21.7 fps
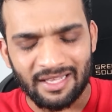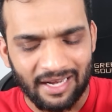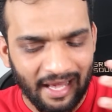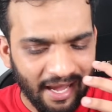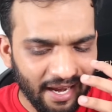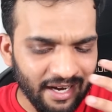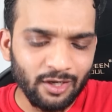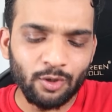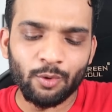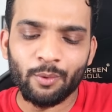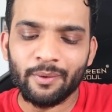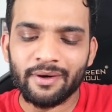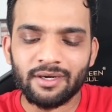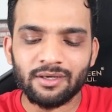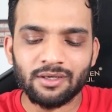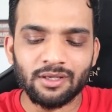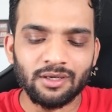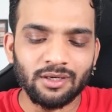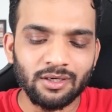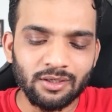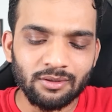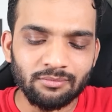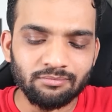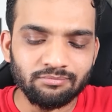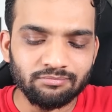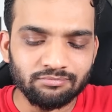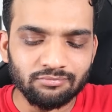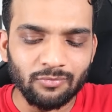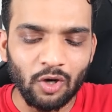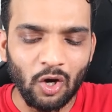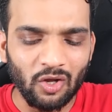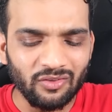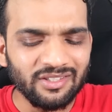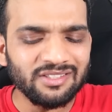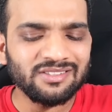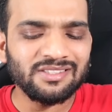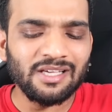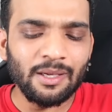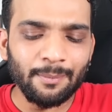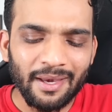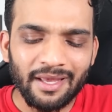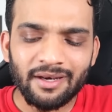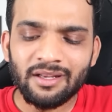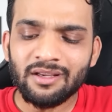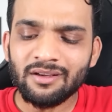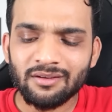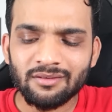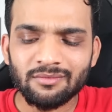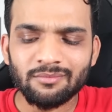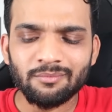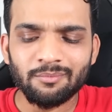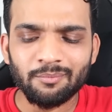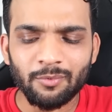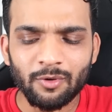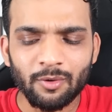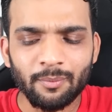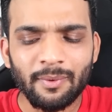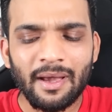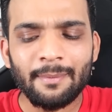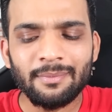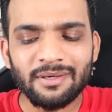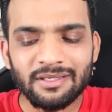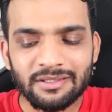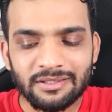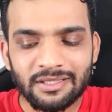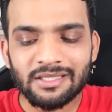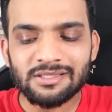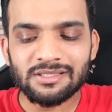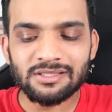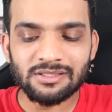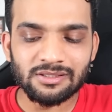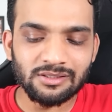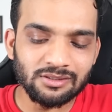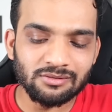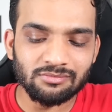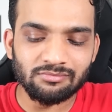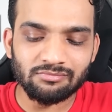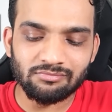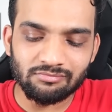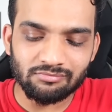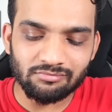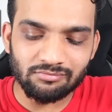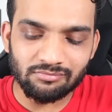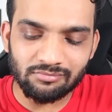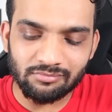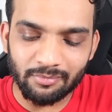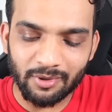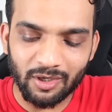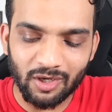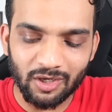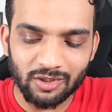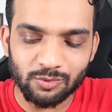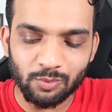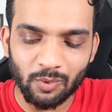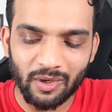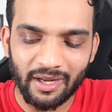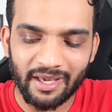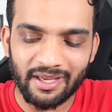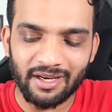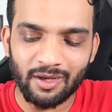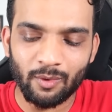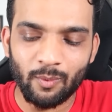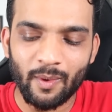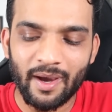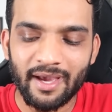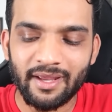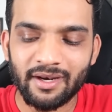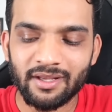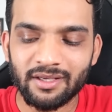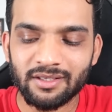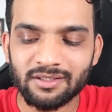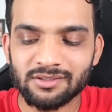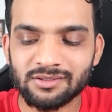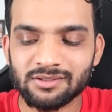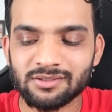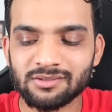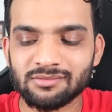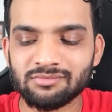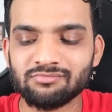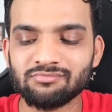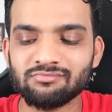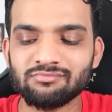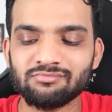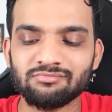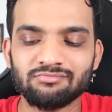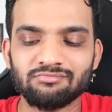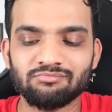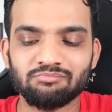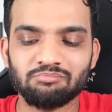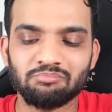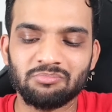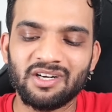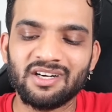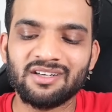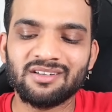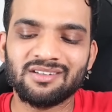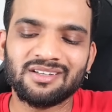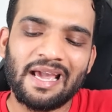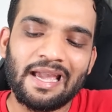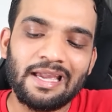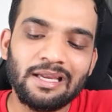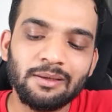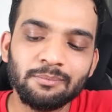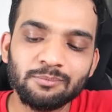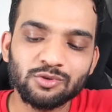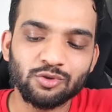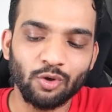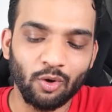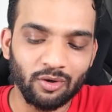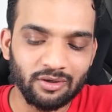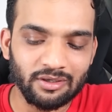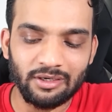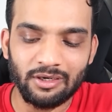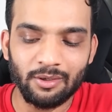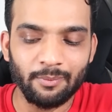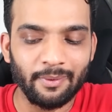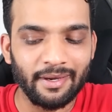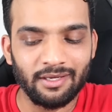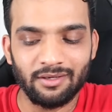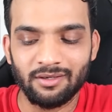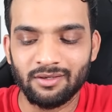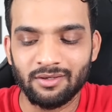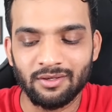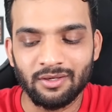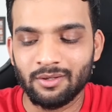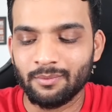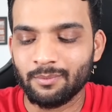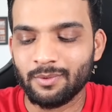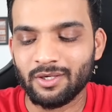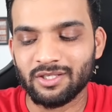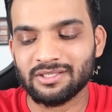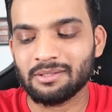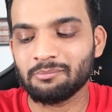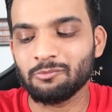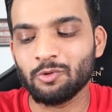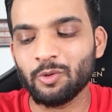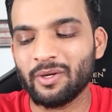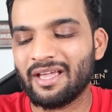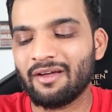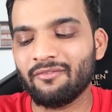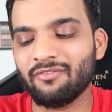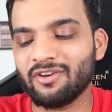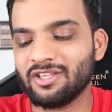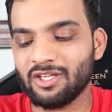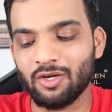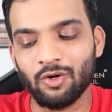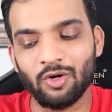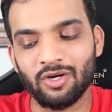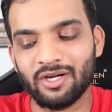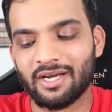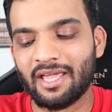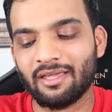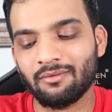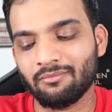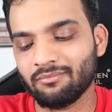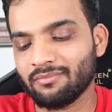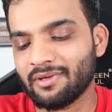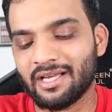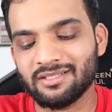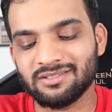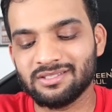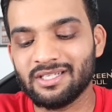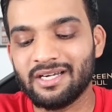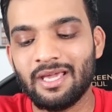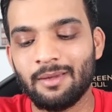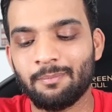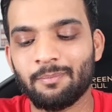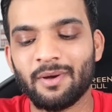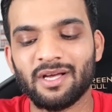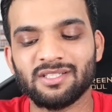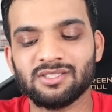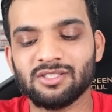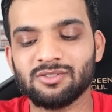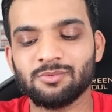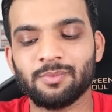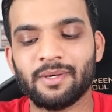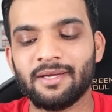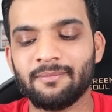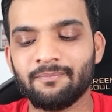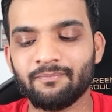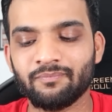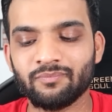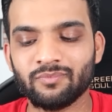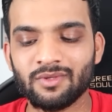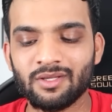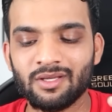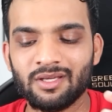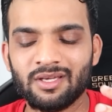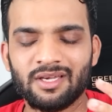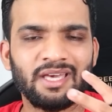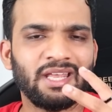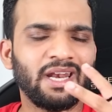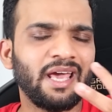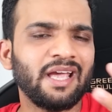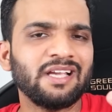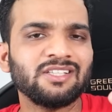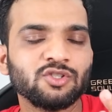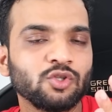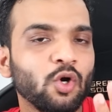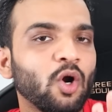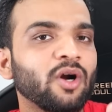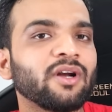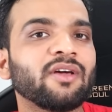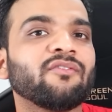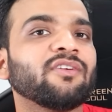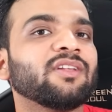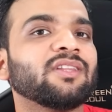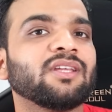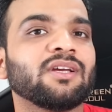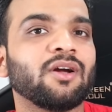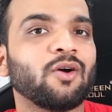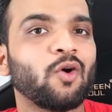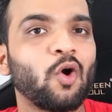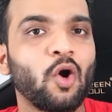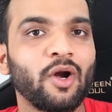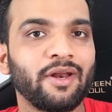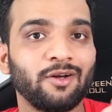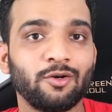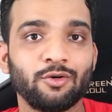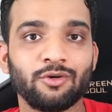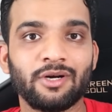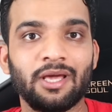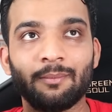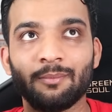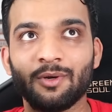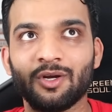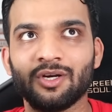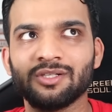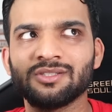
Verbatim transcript: Can I do it uh, on the same array? Probably yes because what I require is a time sorted by because I'm doing everything on time as the day passes by. Can I sort everything according to time?